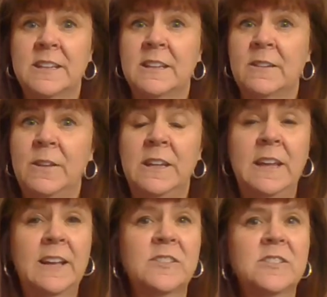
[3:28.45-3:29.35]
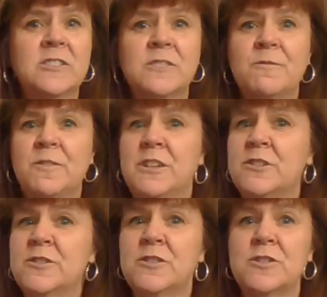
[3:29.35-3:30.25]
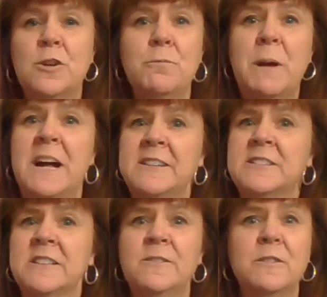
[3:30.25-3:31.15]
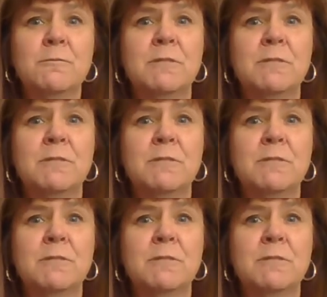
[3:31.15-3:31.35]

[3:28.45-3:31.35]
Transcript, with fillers: And if the yes just feels so positive and